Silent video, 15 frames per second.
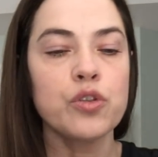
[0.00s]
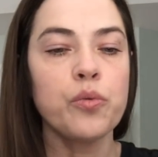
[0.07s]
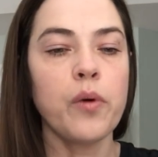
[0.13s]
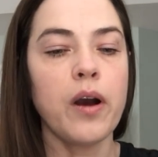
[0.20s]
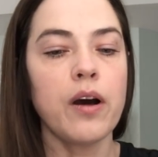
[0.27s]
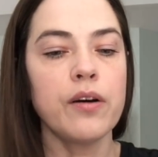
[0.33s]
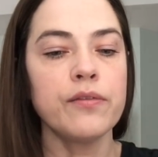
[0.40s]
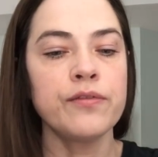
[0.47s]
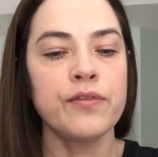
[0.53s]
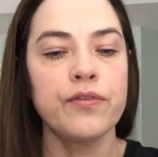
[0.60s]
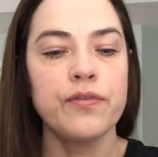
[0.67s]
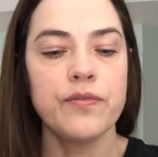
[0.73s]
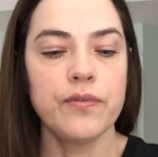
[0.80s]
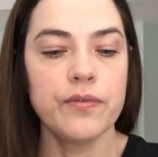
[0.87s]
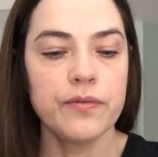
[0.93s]
12
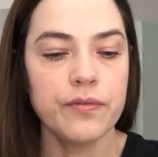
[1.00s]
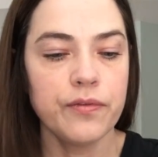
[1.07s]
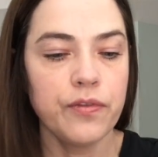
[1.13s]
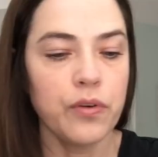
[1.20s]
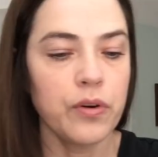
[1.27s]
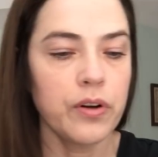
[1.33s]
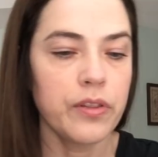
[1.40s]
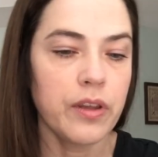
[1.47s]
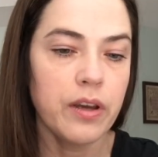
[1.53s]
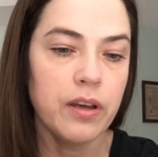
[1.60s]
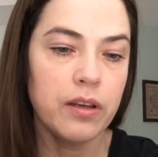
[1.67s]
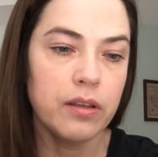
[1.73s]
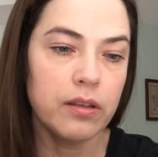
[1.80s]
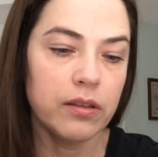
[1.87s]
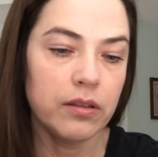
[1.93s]
for
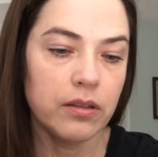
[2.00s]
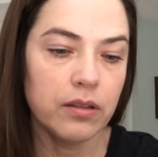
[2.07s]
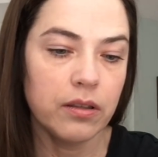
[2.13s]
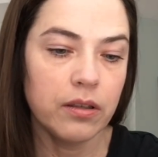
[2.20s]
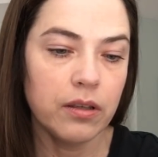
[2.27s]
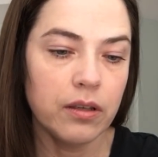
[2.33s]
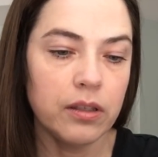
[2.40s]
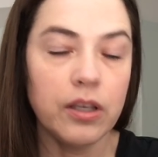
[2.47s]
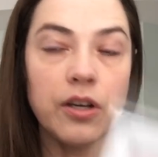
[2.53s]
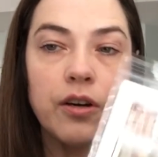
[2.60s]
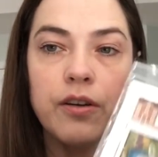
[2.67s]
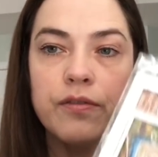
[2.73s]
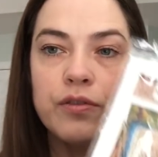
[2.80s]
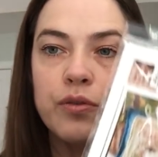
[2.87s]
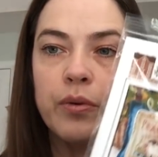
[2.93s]
the year
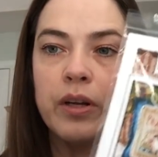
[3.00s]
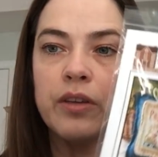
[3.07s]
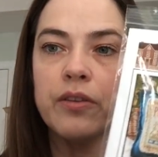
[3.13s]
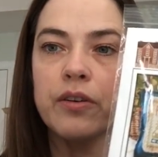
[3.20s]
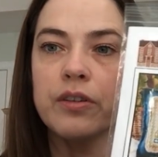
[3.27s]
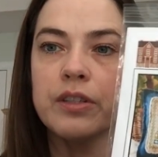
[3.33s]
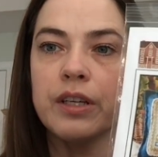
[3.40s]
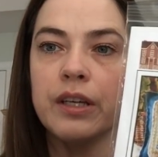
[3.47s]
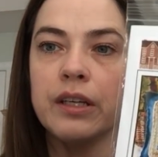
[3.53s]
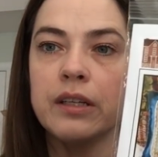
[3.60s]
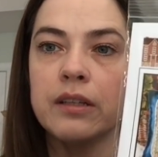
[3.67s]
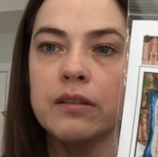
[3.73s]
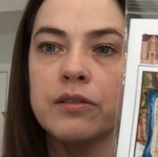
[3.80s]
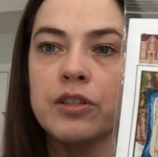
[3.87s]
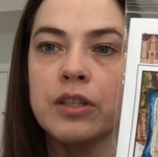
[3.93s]
of
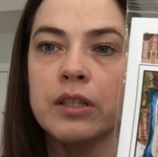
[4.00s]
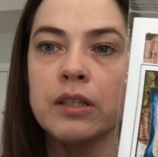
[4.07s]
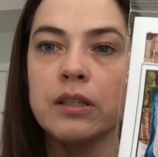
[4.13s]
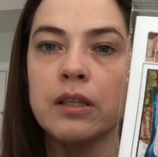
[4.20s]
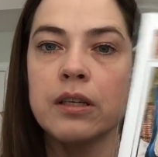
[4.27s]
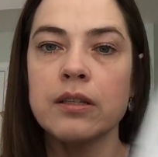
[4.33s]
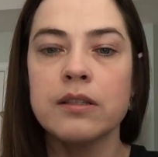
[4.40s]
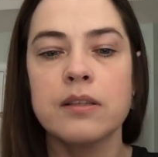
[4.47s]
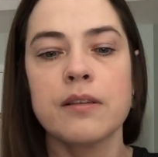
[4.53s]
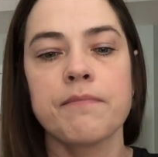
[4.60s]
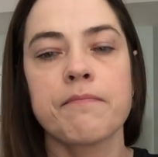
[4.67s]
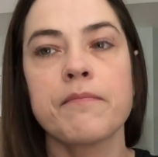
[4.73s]
2013. She did these.